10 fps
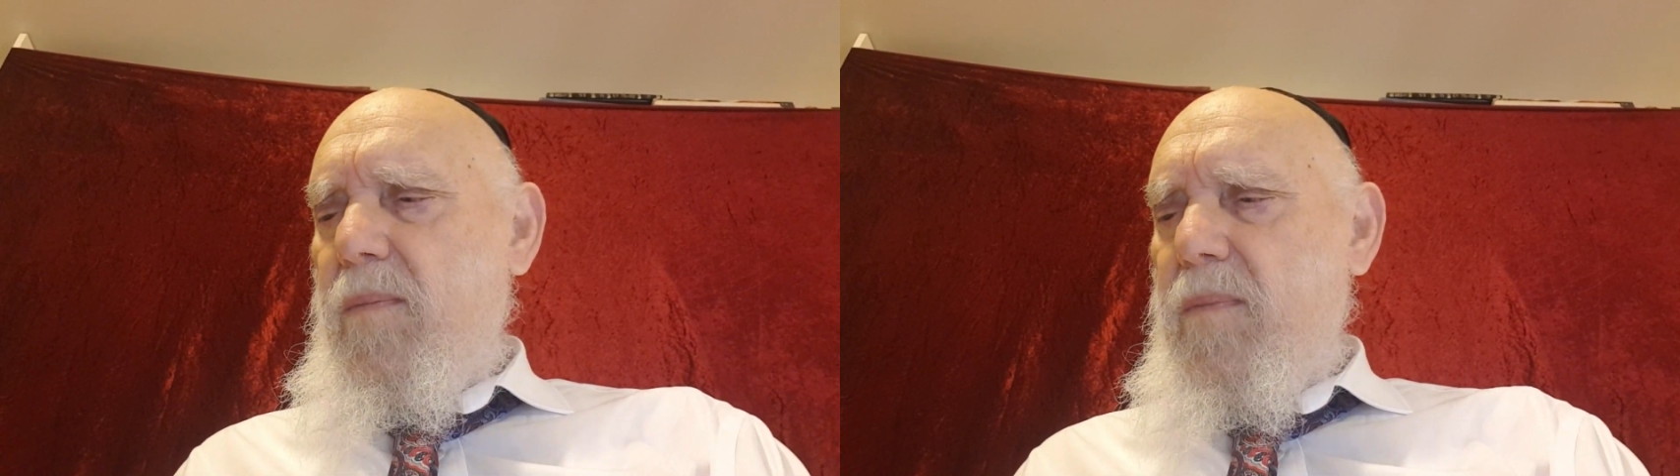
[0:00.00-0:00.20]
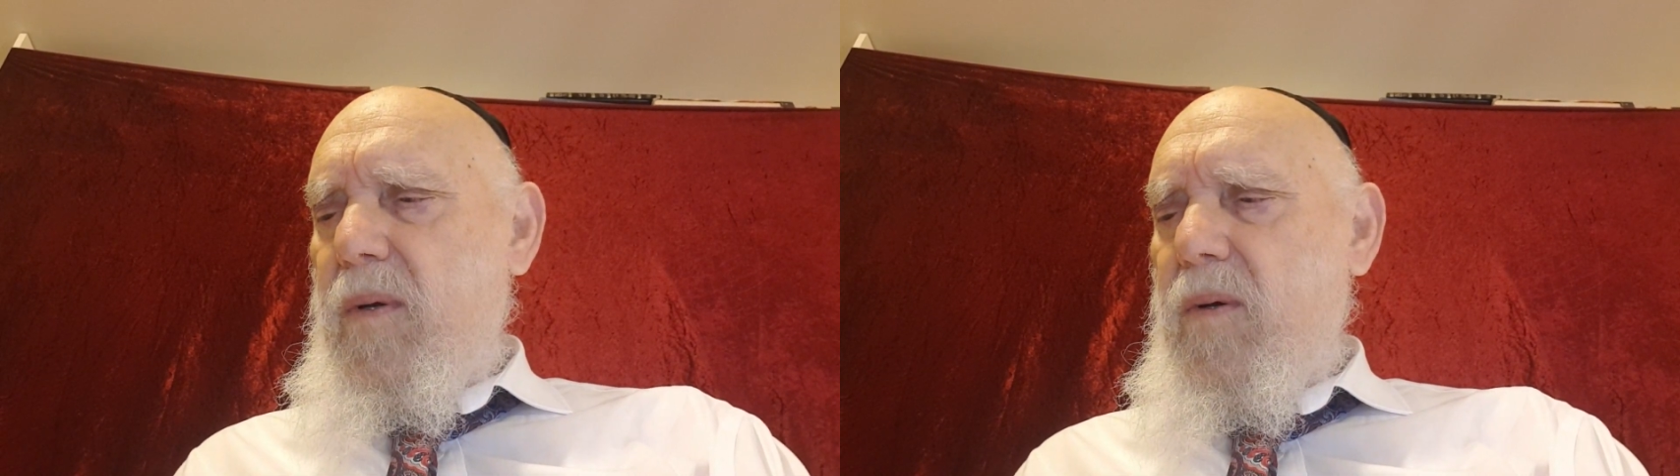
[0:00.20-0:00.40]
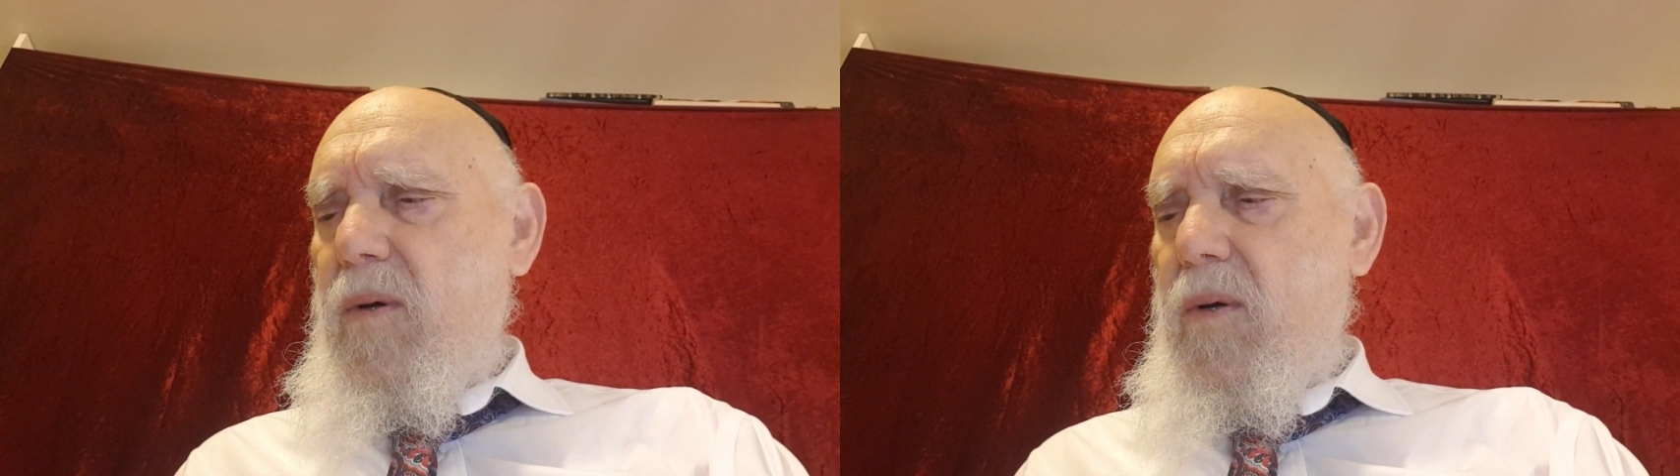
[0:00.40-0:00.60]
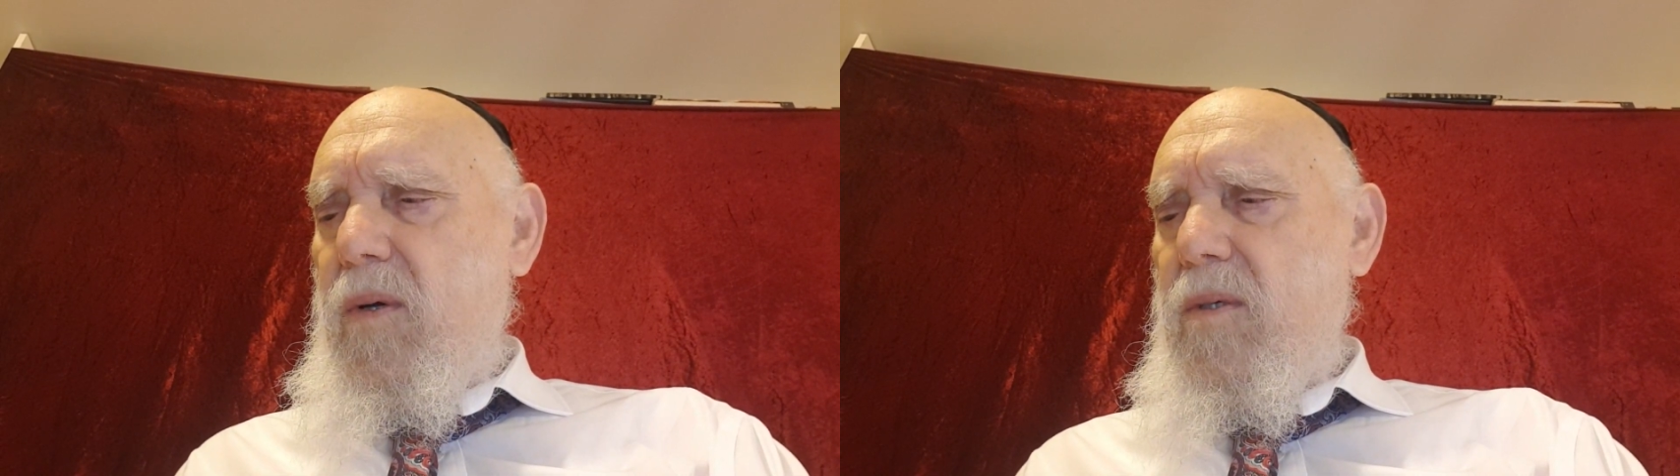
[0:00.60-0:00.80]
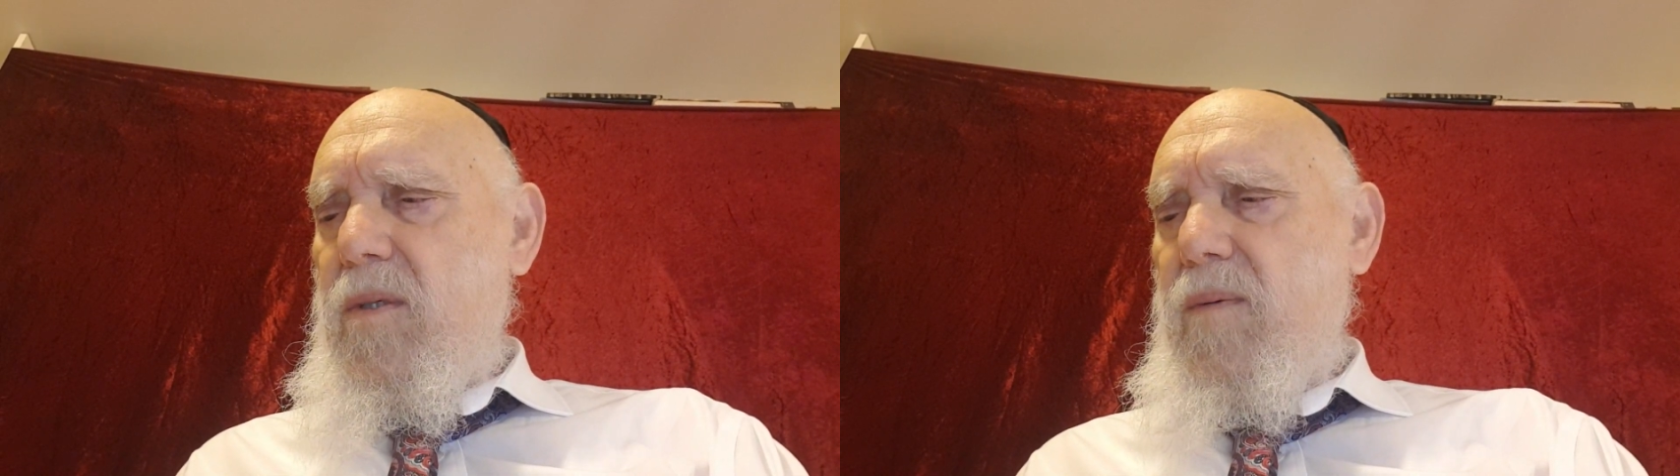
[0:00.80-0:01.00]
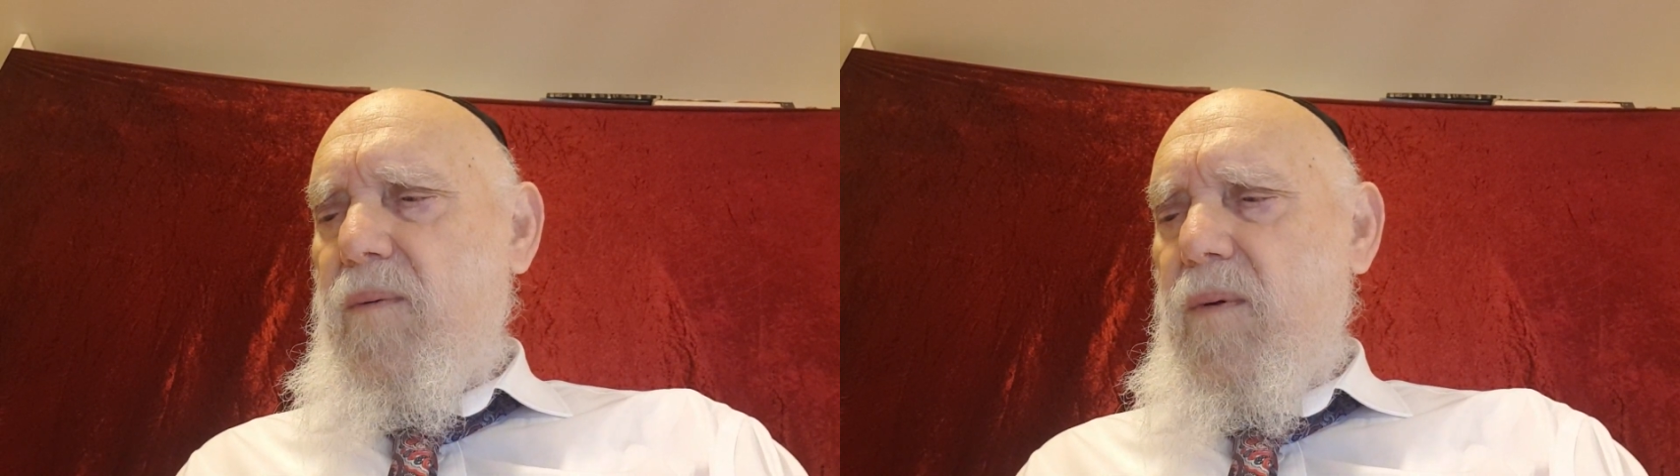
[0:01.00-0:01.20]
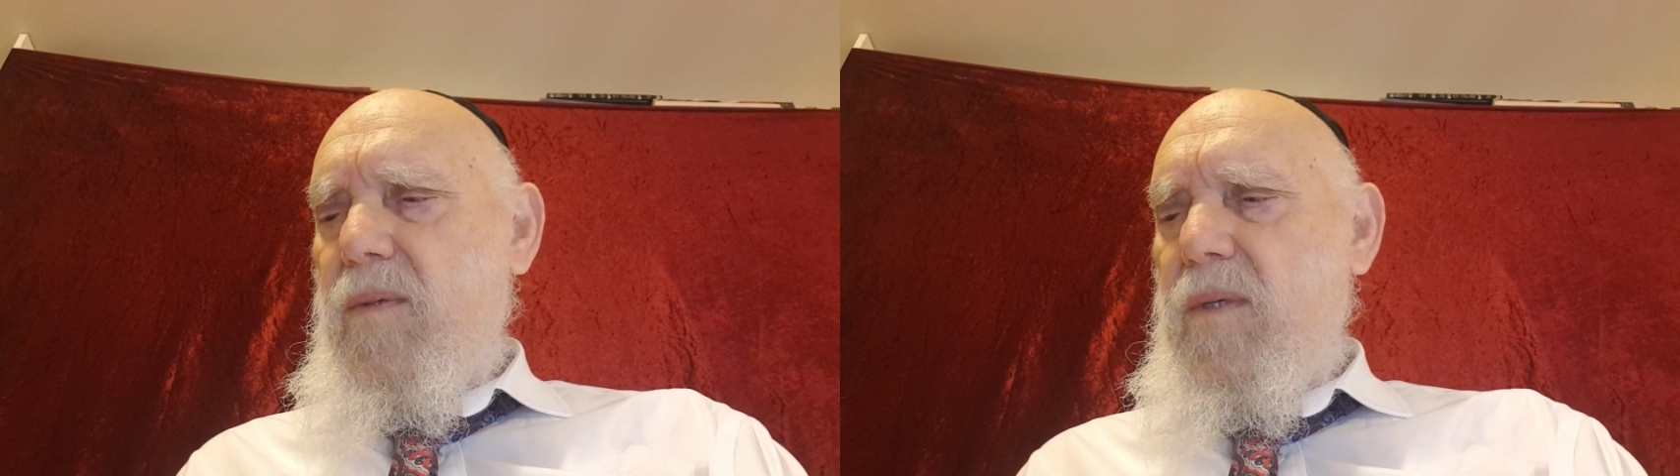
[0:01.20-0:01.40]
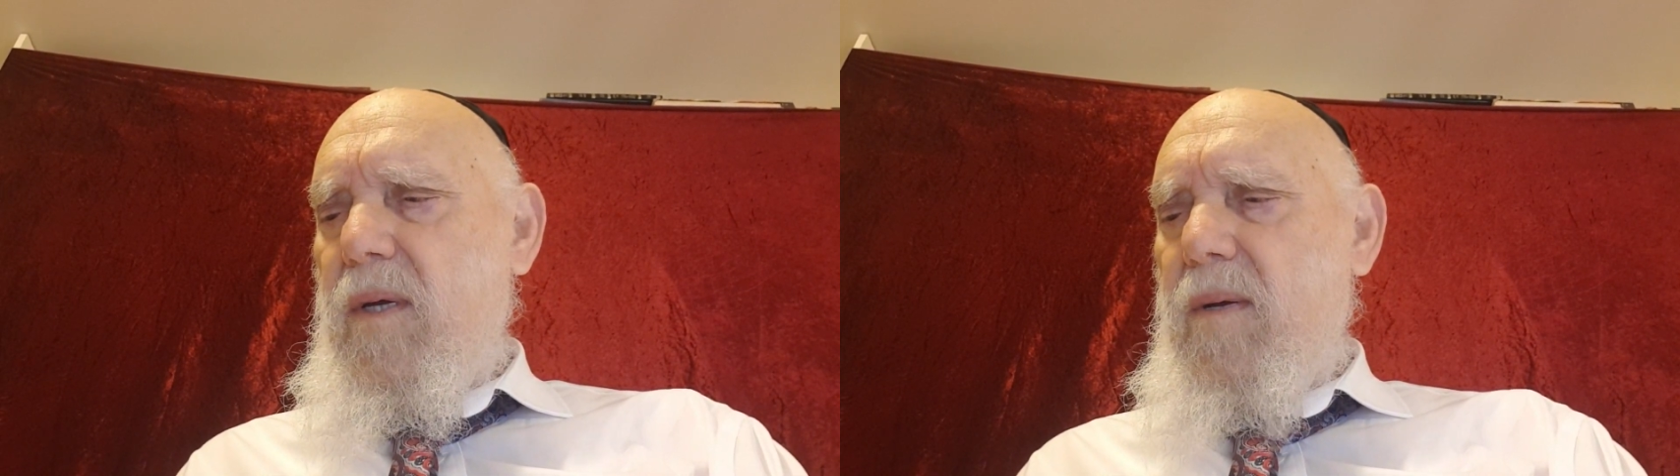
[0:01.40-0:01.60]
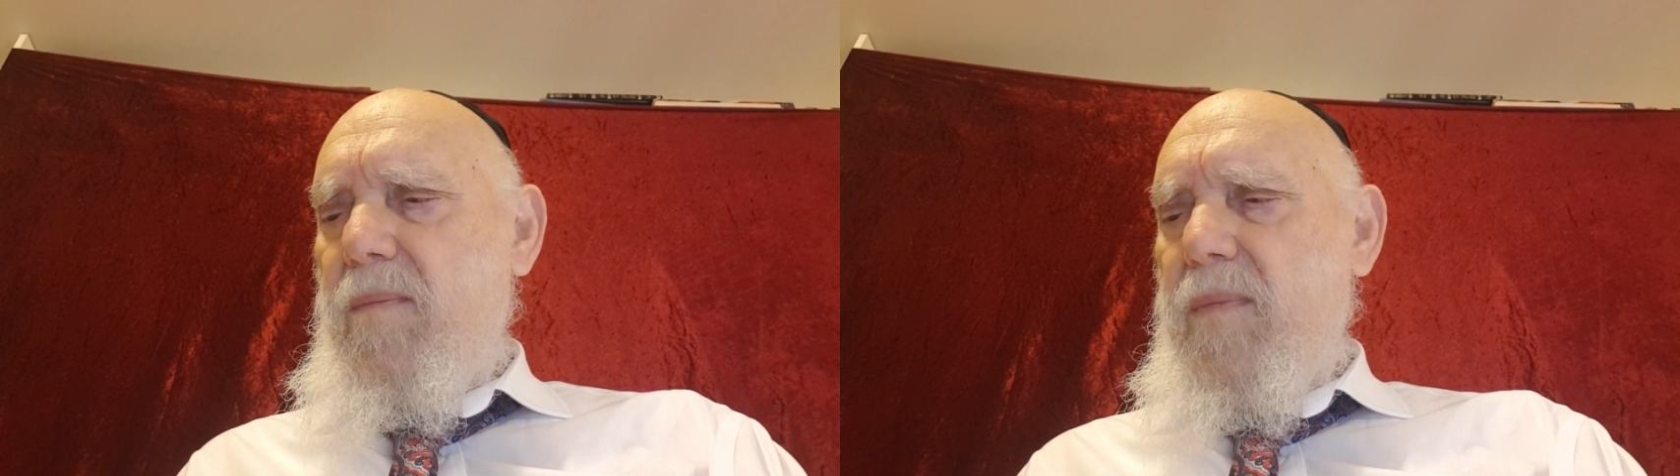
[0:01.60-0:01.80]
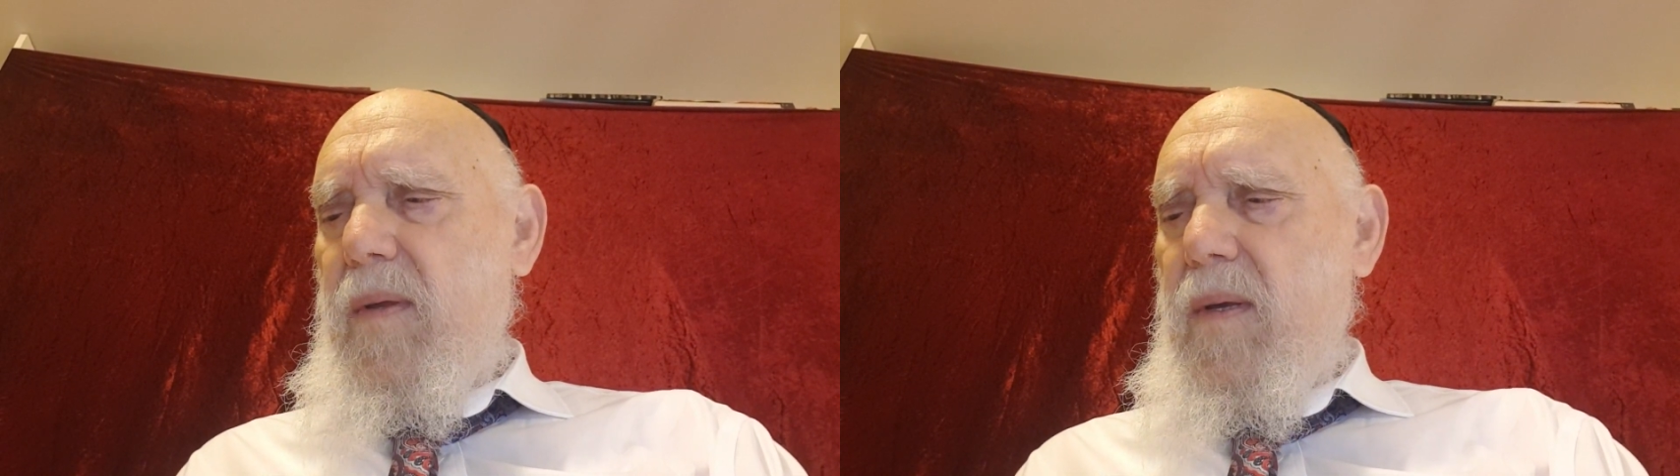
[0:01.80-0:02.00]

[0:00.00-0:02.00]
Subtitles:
because for them